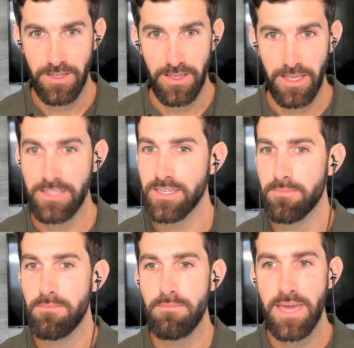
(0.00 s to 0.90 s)
It's an
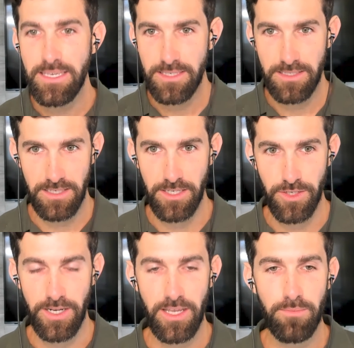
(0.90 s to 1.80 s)
amazing
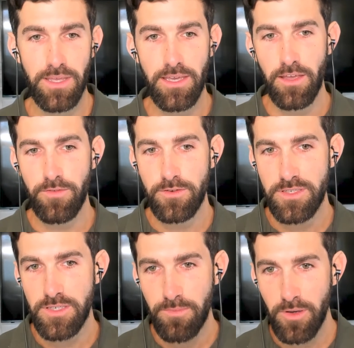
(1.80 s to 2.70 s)
teacher. It can be, if you're
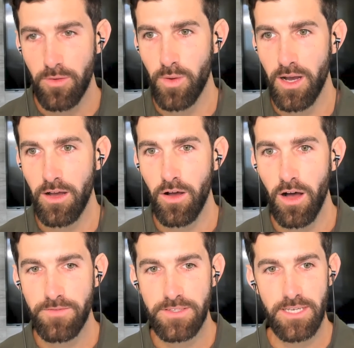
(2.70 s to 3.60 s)
sleeping well,
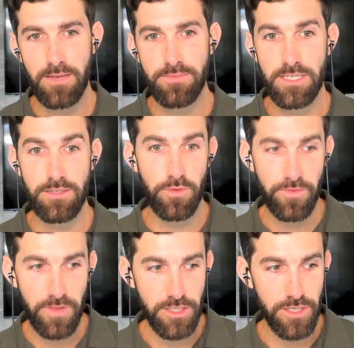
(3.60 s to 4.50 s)
oftentimes that's a
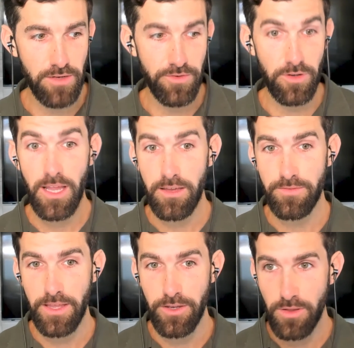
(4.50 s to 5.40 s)
reflection of your
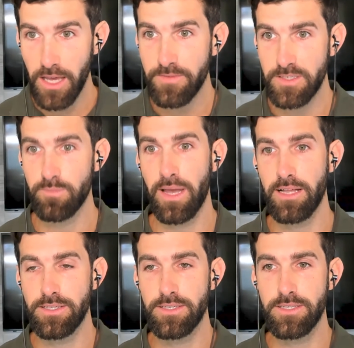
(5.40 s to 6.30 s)
life, that your life is
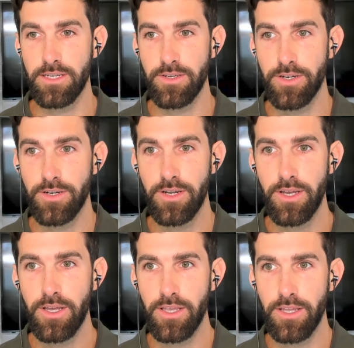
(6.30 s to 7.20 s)
balanced and
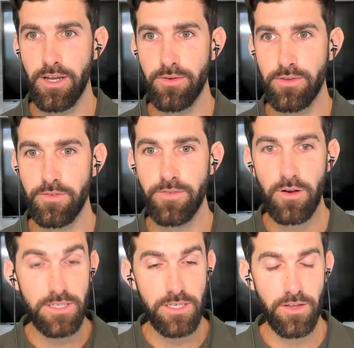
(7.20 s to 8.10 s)
you're
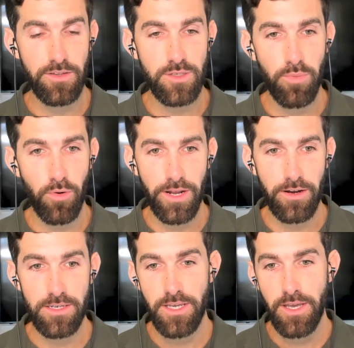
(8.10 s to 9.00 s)
focusing on those important
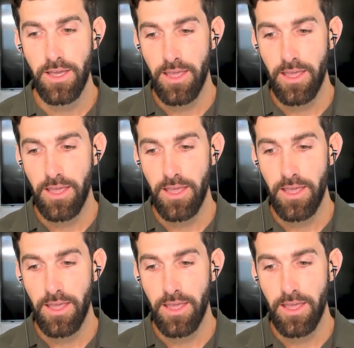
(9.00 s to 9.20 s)
areas.